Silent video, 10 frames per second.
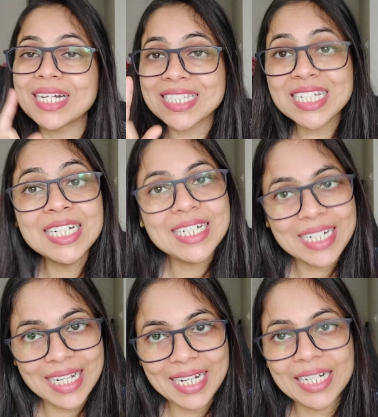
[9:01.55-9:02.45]
That is a
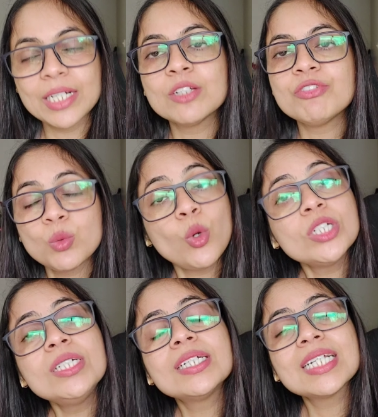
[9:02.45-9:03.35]
drain. The
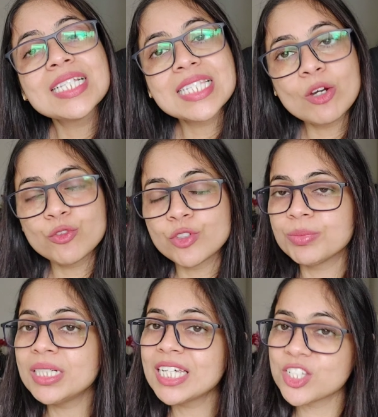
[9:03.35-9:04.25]
water drains out
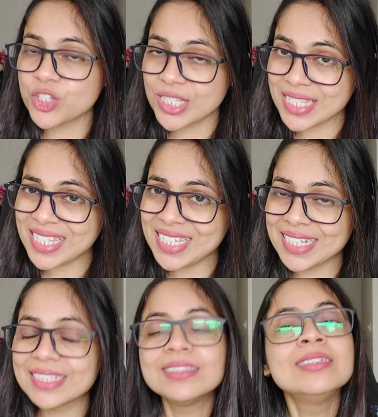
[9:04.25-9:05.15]
from the kitchen
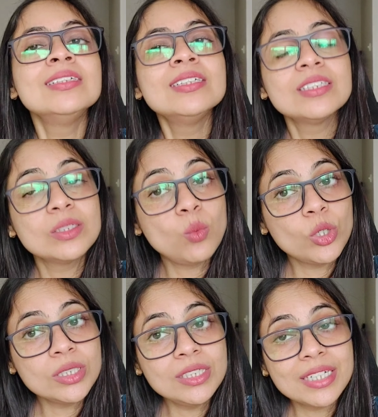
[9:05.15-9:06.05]
sink. The
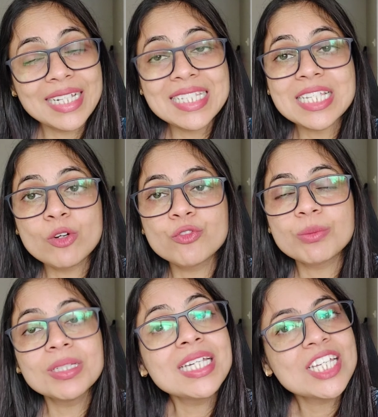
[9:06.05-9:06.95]
water drains out
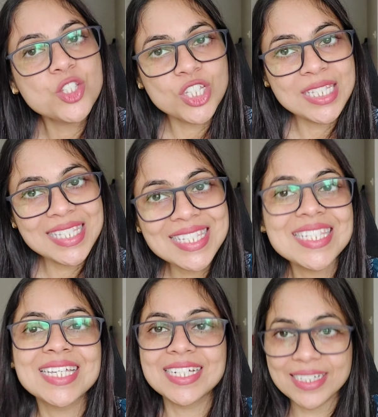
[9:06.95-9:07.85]
from the kitchen
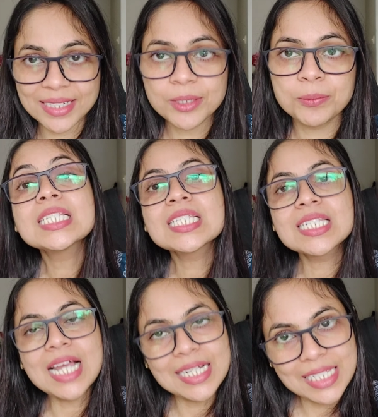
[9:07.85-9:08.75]
sink.
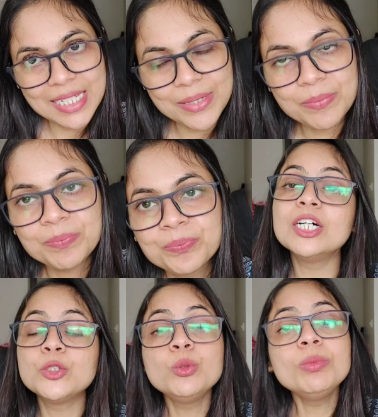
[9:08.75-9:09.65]
Study.
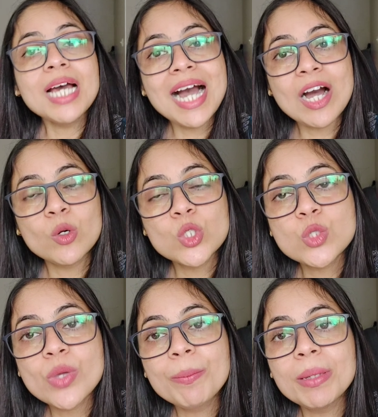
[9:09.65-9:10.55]
A room in a
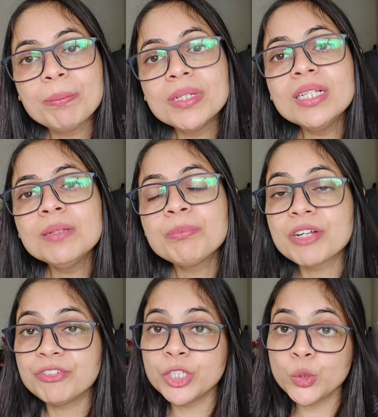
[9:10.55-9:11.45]
house where people
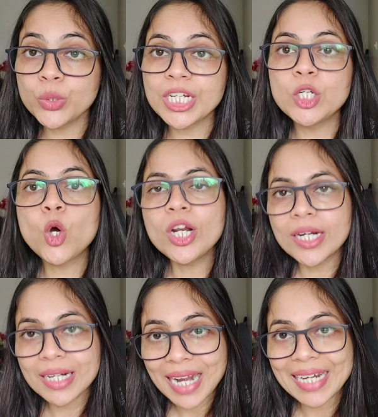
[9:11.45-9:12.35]
prefer to read
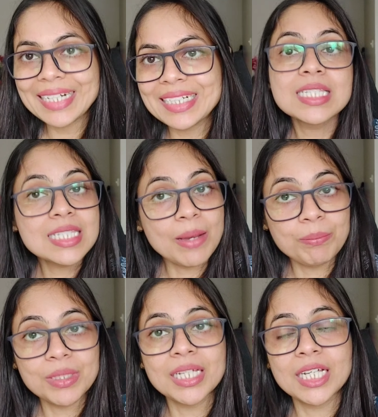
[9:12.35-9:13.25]
or write
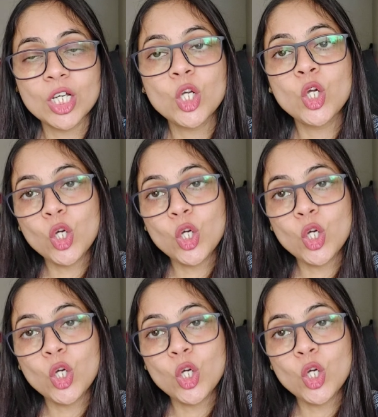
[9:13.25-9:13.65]
something.